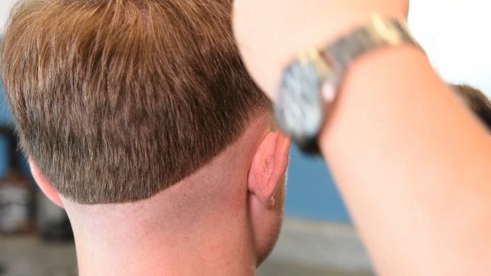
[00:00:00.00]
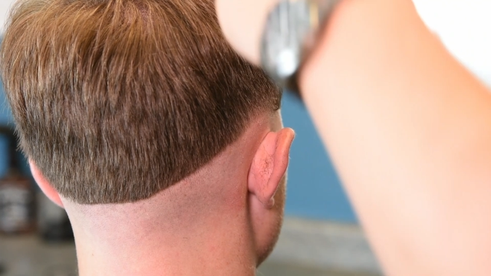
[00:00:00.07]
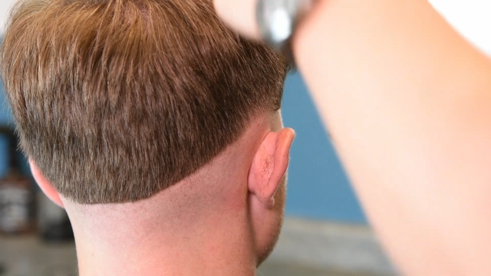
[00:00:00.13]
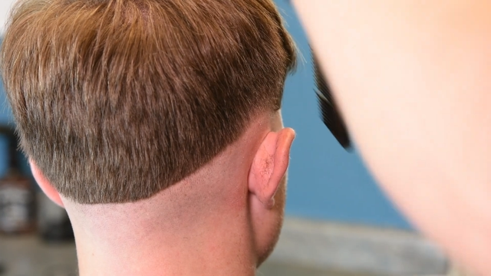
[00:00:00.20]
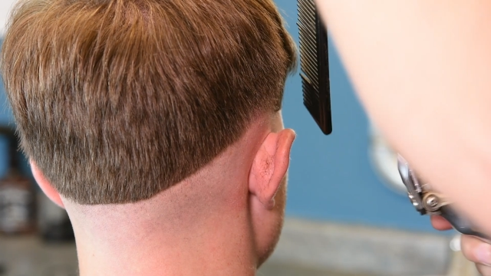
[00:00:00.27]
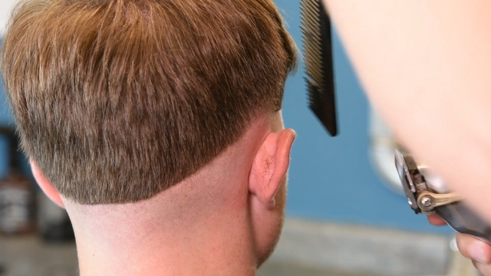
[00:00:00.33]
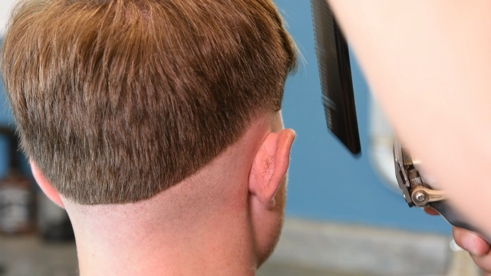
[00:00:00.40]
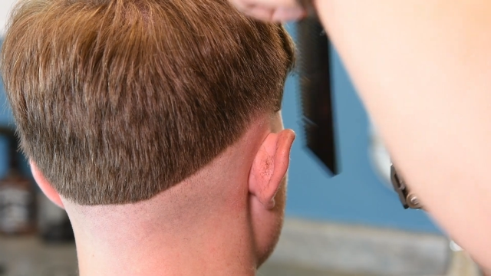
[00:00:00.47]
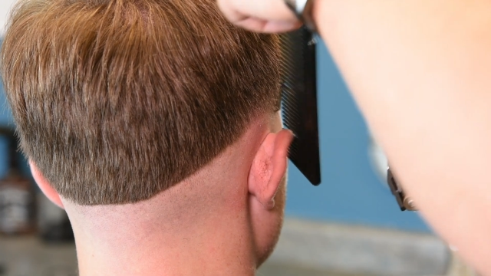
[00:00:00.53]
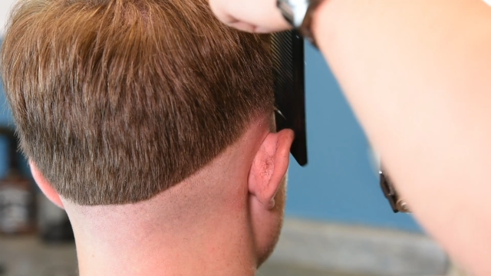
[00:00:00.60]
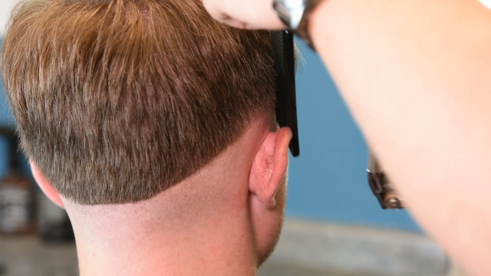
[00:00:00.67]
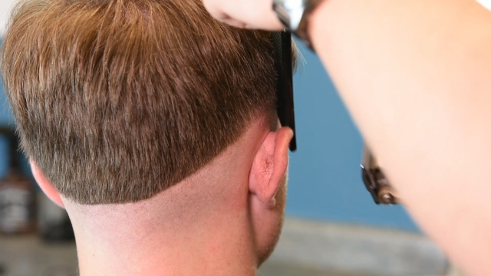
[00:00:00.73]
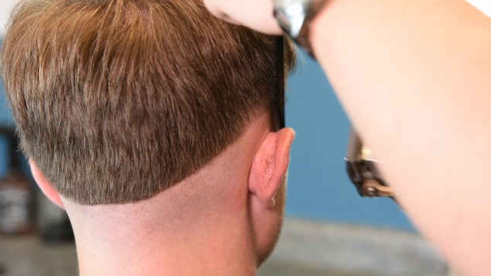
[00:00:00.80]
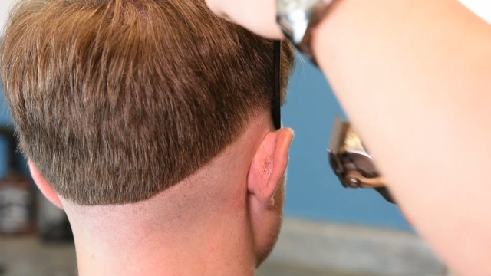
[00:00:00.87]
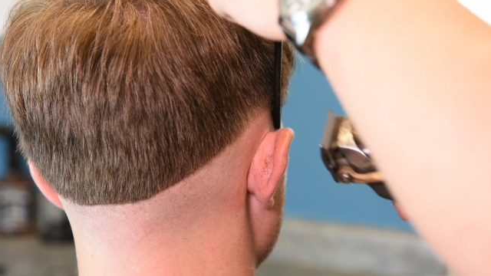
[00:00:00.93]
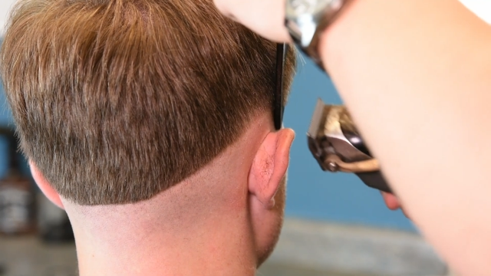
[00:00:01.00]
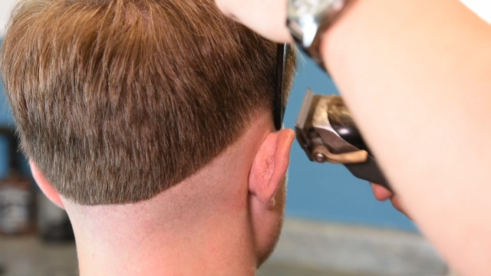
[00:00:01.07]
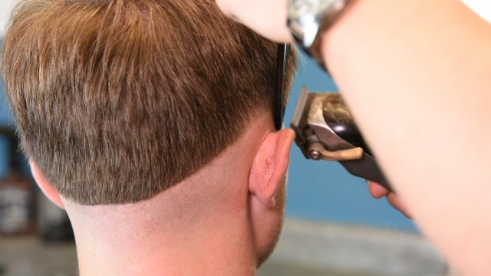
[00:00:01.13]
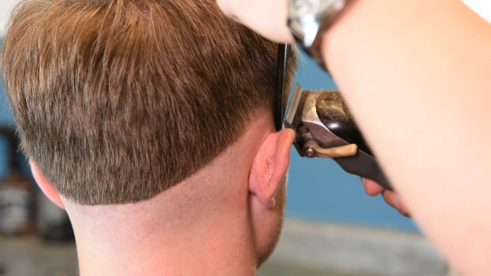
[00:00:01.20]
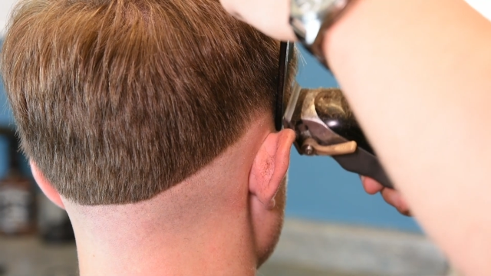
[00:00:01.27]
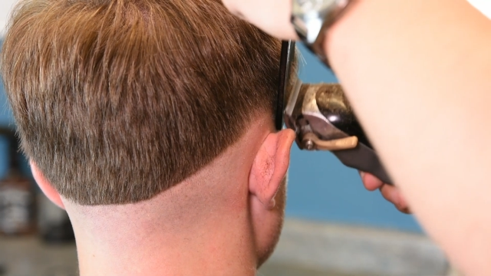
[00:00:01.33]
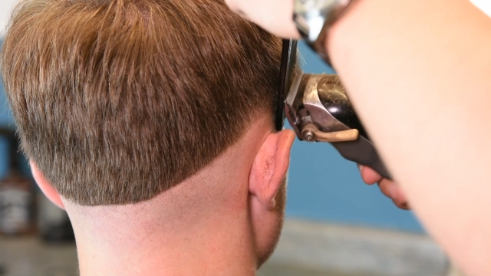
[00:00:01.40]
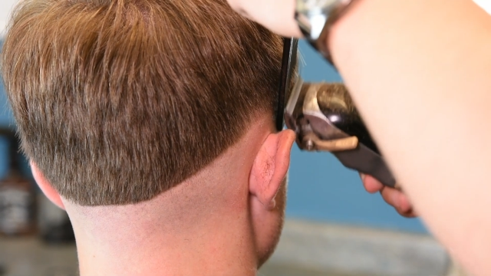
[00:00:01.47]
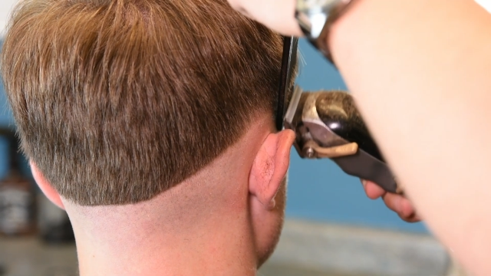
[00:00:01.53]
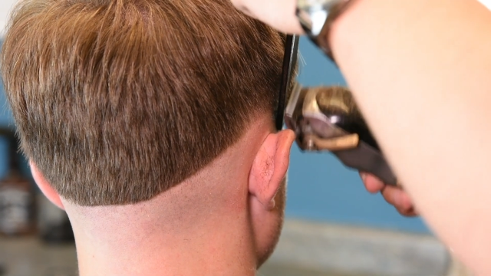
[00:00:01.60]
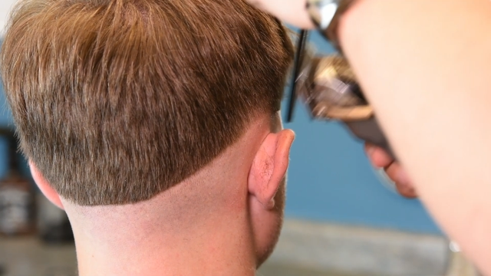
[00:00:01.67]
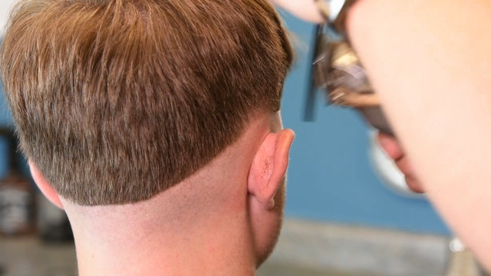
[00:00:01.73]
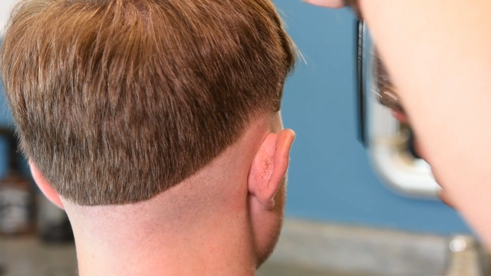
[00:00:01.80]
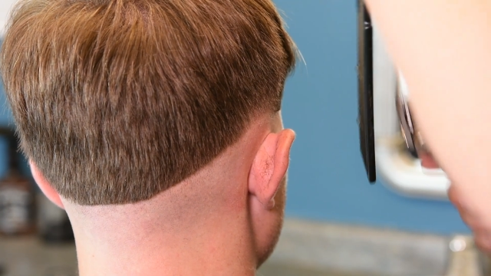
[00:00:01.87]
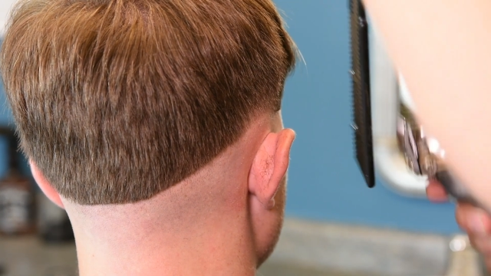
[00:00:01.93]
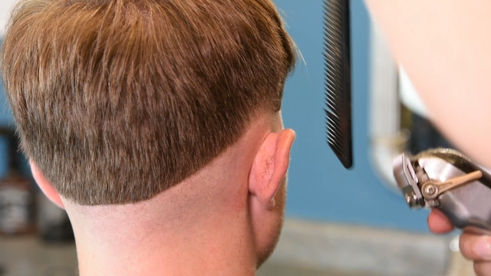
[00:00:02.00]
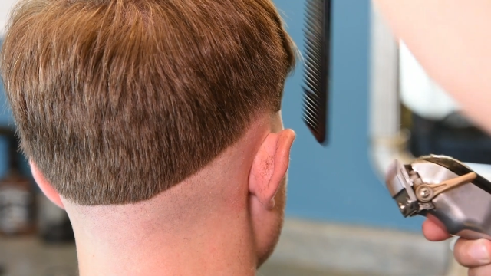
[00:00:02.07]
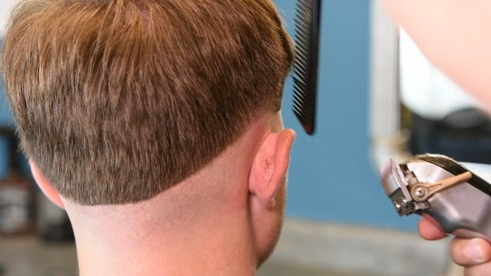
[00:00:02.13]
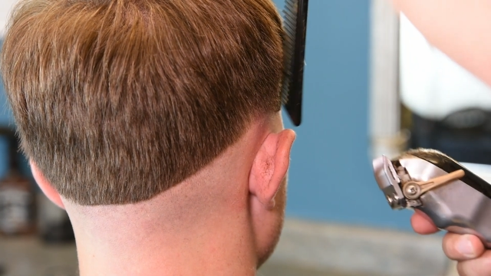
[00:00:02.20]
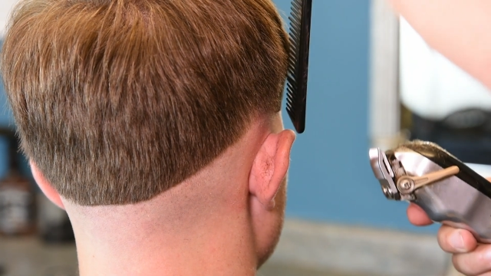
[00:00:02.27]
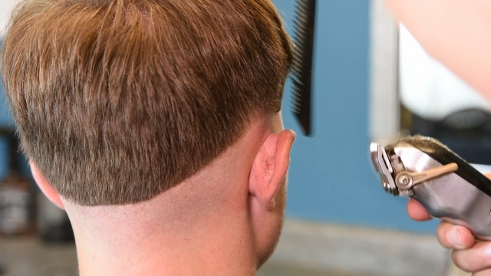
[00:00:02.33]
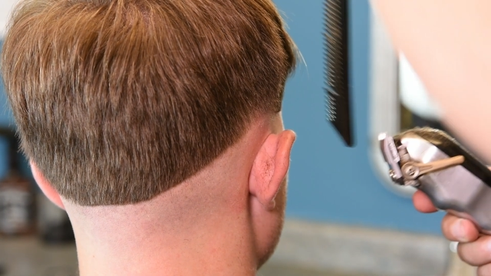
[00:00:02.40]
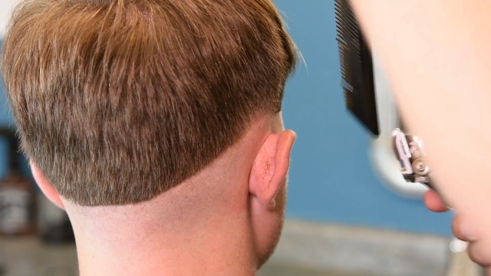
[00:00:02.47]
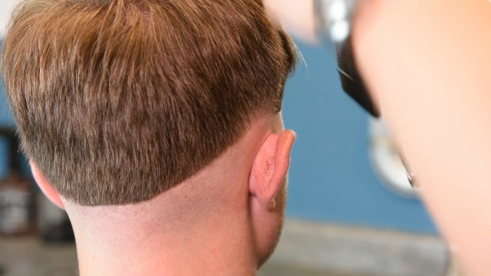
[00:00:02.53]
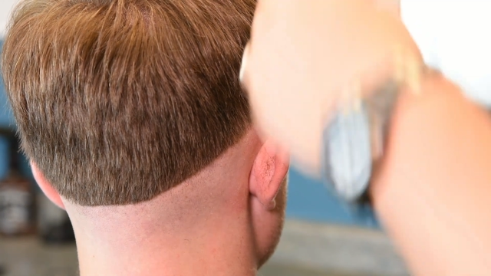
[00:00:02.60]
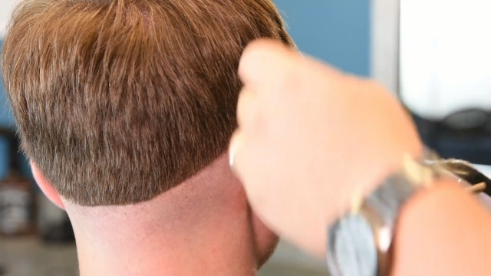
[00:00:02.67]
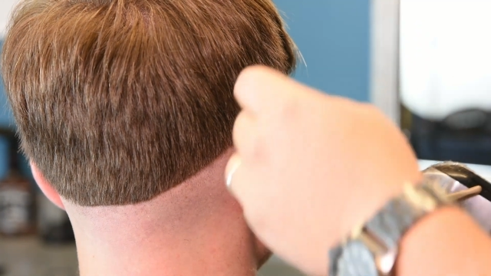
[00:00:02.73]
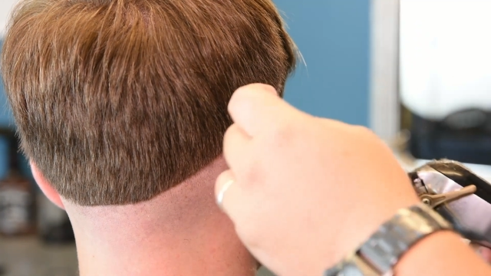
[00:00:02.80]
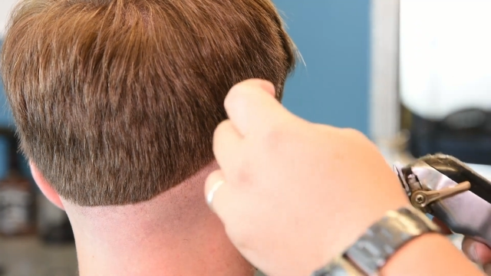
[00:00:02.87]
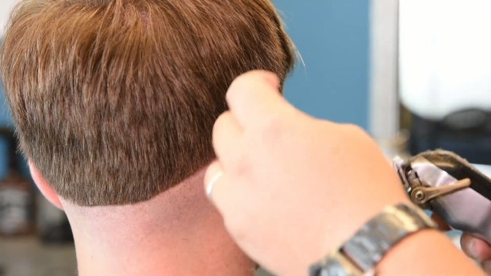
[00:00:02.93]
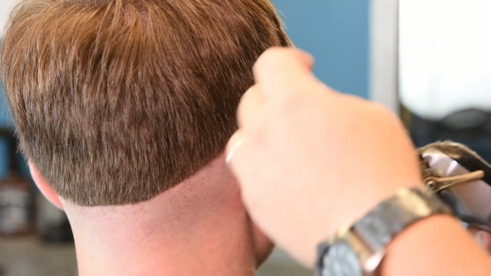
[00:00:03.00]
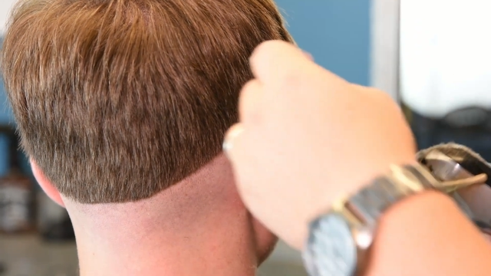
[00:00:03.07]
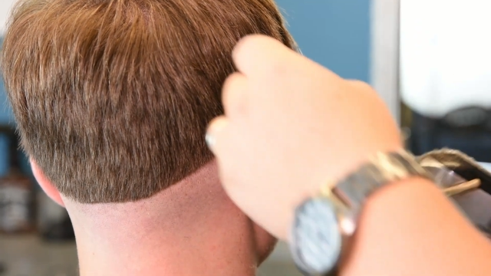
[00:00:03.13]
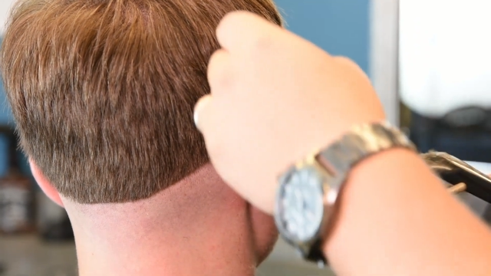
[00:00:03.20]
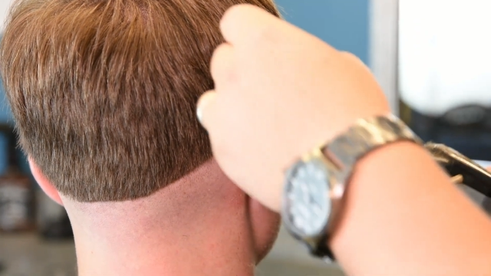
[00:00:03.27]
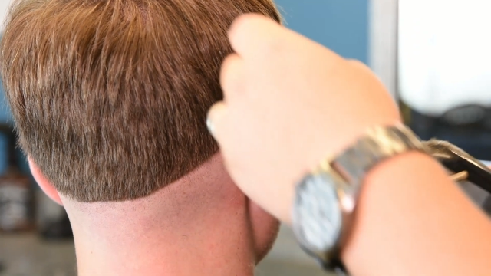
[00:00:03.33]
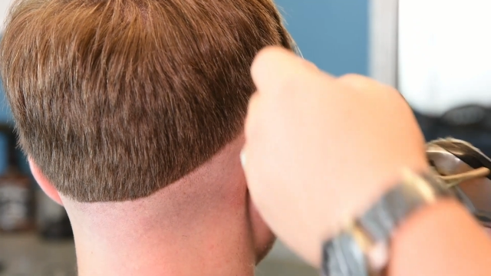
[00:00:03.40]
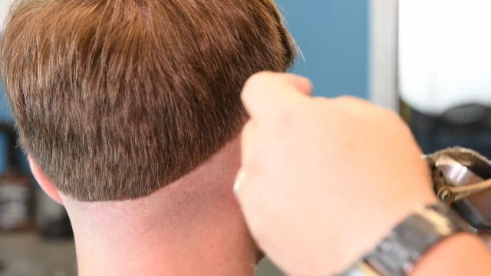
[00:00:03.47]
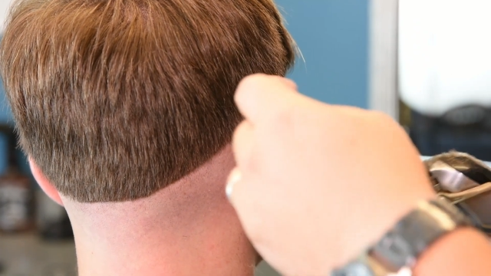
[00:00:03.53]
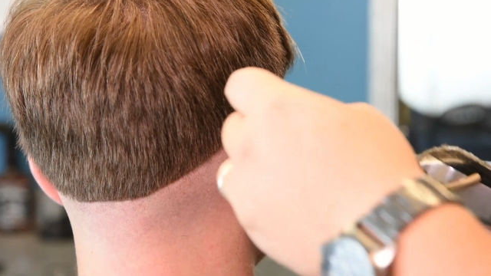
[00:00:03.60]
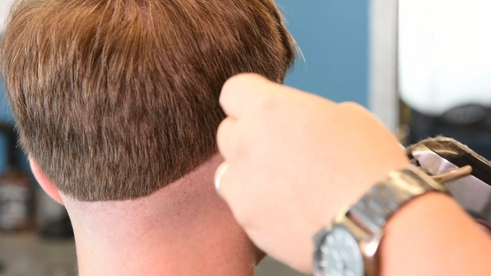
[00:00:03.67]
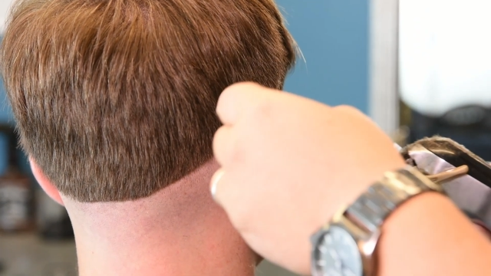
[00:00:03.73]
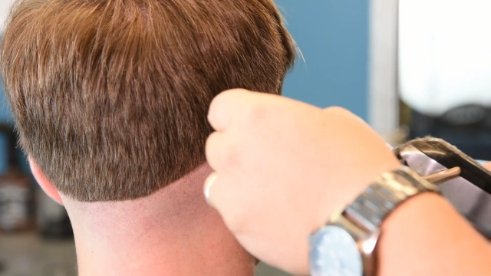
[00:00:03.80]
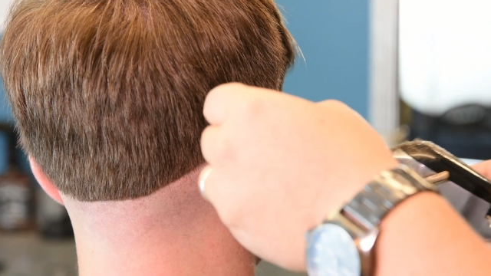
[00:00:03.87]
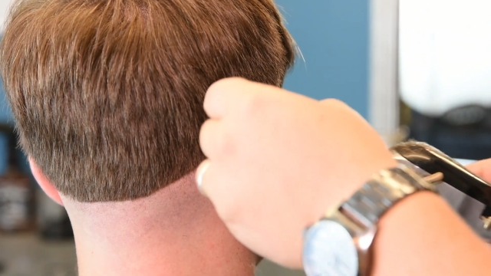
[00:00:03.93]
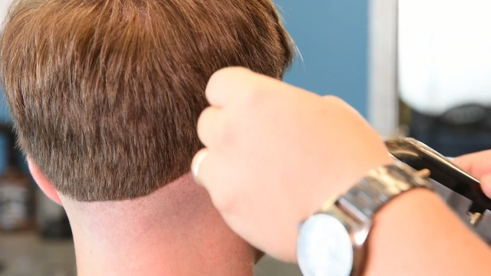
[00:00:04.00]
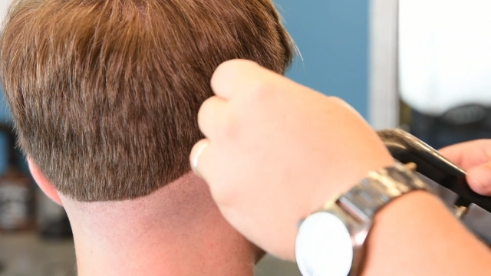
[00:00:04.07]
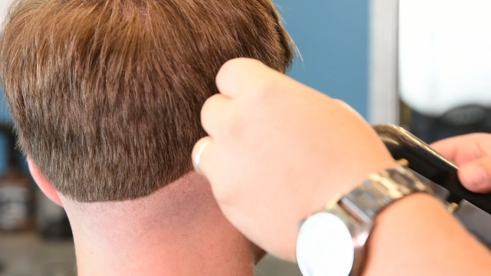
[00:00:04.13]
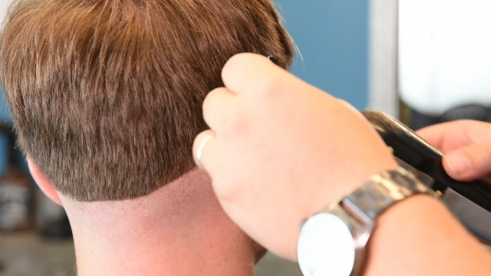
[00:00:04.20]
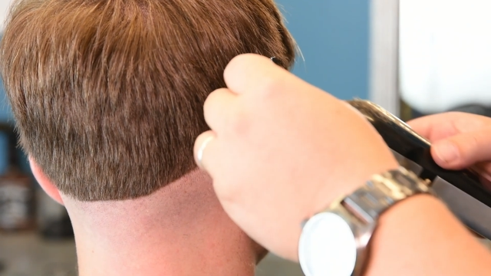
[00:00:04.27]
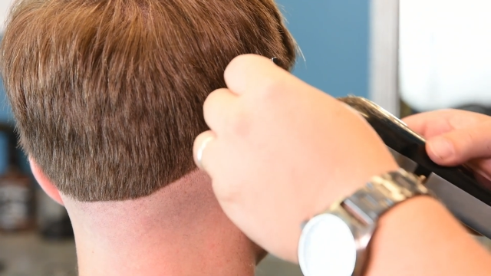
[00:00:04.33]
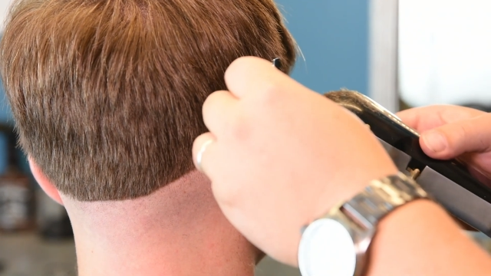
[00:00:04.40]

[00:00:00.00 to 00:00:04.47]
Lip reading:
(no speaker visible)